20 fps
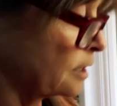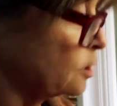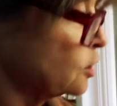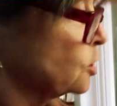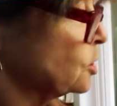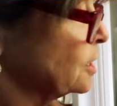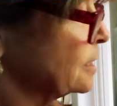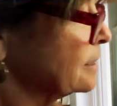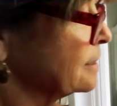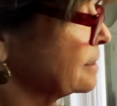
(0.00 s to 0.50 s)

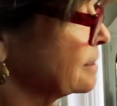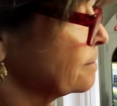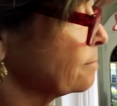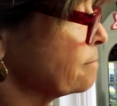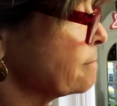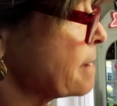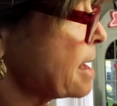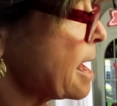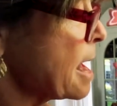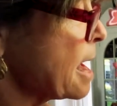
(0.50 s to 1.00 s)
Jin's
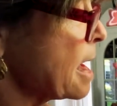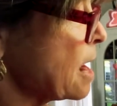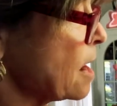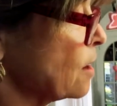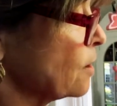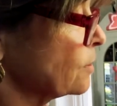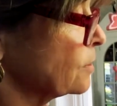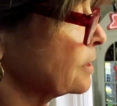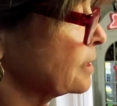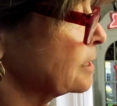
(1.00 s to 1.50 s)

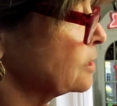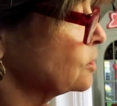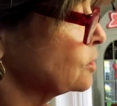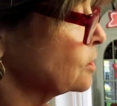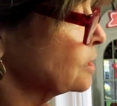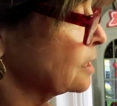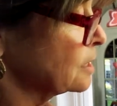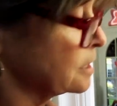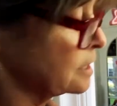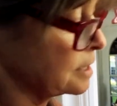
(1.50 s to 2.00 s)
mouth is
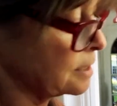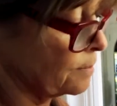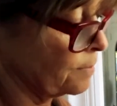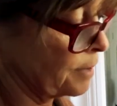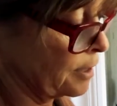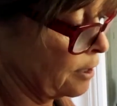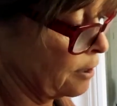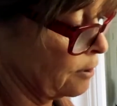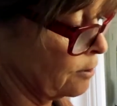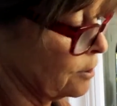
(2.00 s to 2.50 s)
just
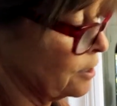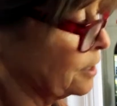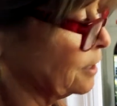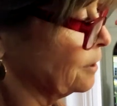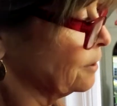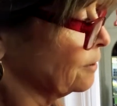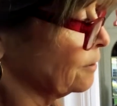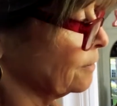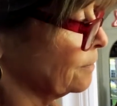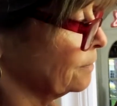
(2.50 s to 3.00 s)
about
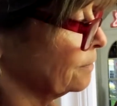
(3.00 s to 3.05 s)
here.